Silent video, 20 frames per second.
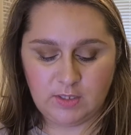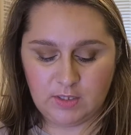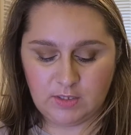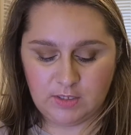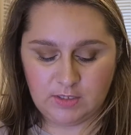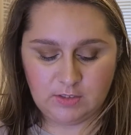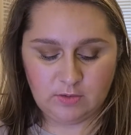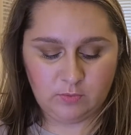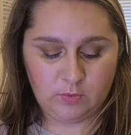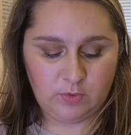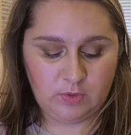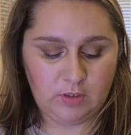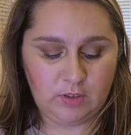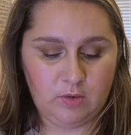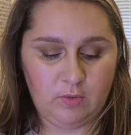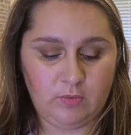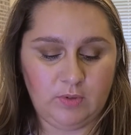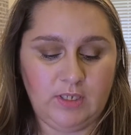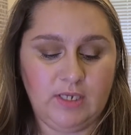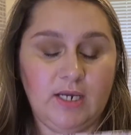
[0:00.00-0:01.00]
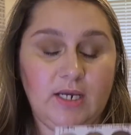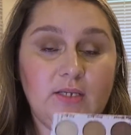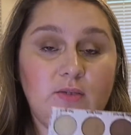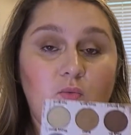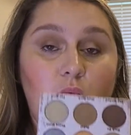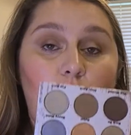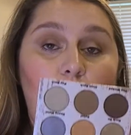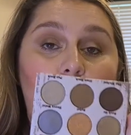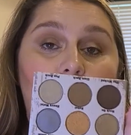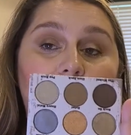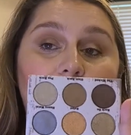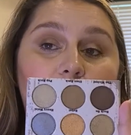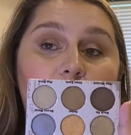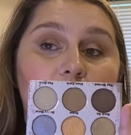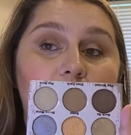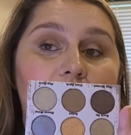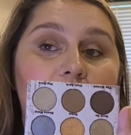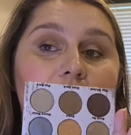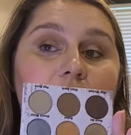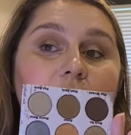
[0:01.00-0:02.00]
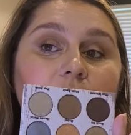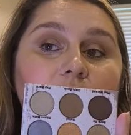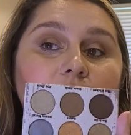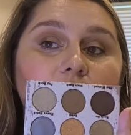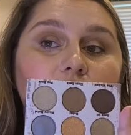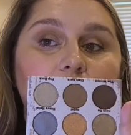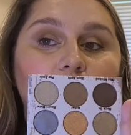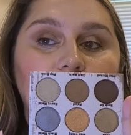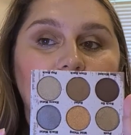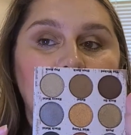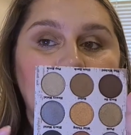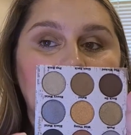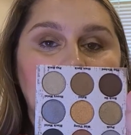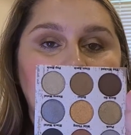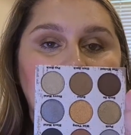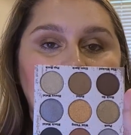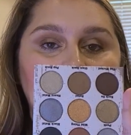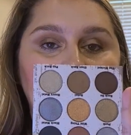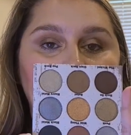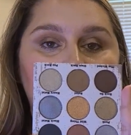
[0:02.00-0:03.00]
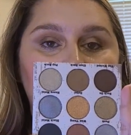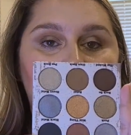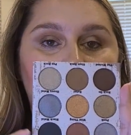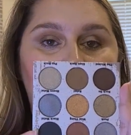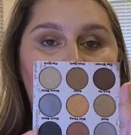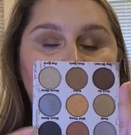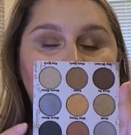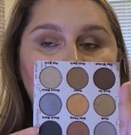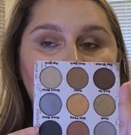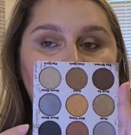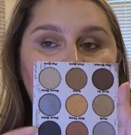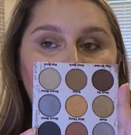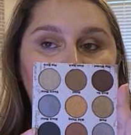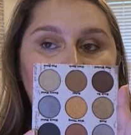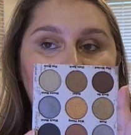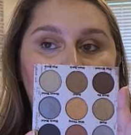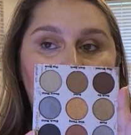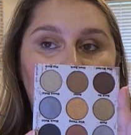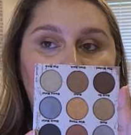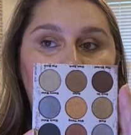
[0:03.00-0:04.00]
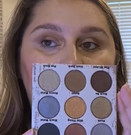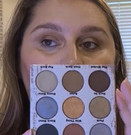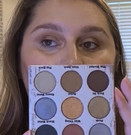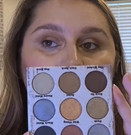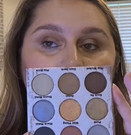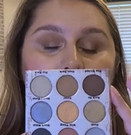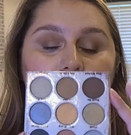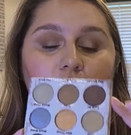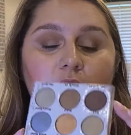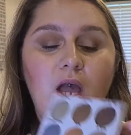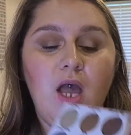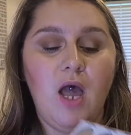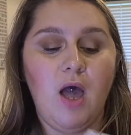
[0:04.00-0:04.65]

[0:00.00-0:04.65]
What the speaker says: This really only has one matte, which is this black shade down here.